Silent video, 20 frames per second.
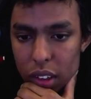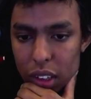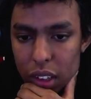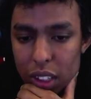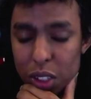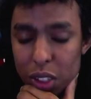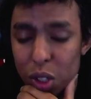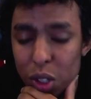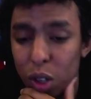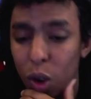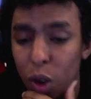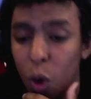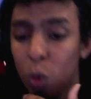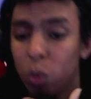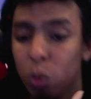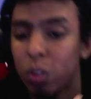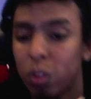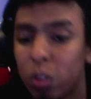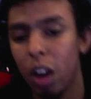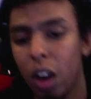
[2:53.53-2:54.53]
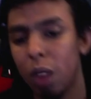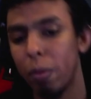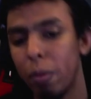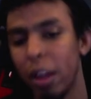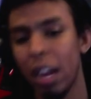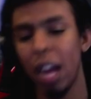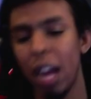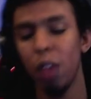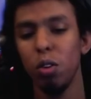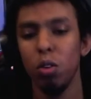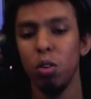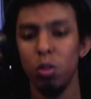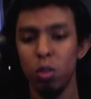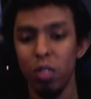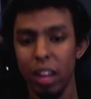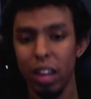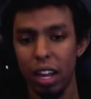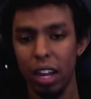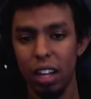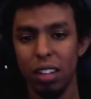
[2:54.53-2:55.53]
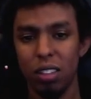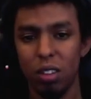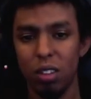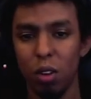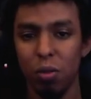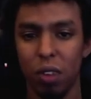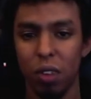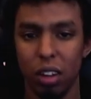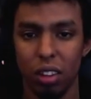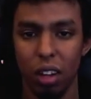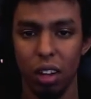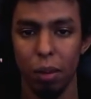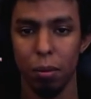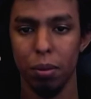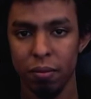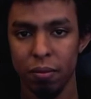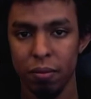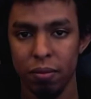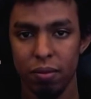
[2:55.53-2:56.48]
It's your own daughter, man. How do you do that? That's so fucked up.